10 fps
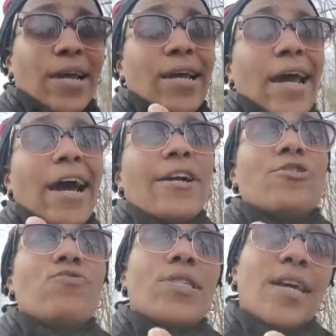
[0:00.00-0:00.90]
How can
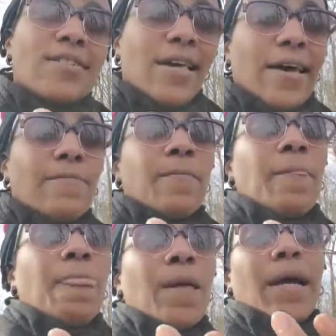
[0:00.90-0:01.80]
you take that
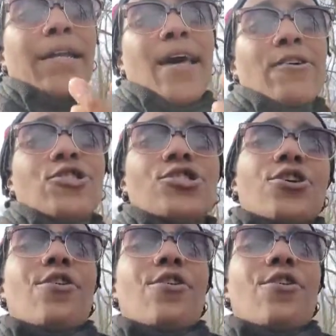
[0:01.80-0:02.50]
and now share it